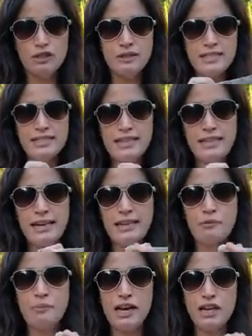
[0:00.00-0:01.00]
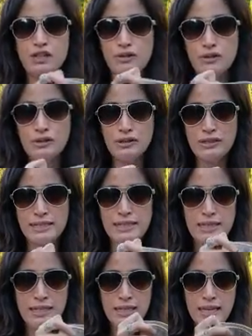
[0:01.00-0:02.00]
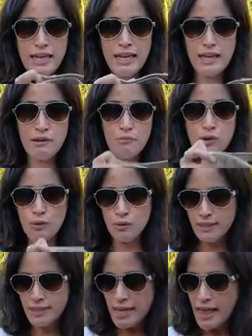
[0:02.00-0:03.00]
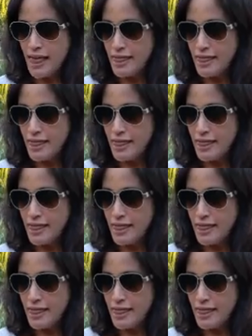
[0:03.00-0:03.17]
You can see like the bag turns and it molds.